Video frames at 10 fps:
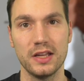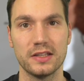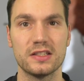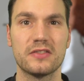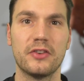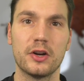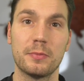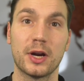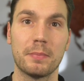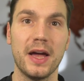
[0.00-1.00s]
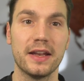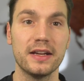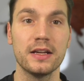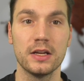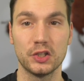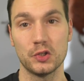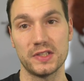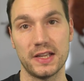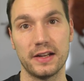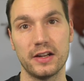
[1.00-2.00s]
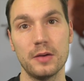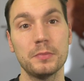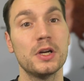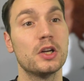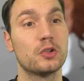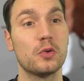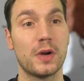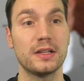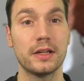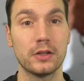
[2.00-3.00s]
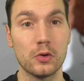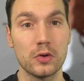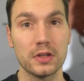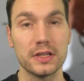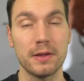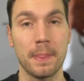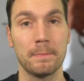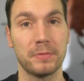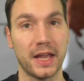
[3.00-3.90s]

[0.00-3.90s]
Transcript: this is very pragmatic to set it up, to run that locally,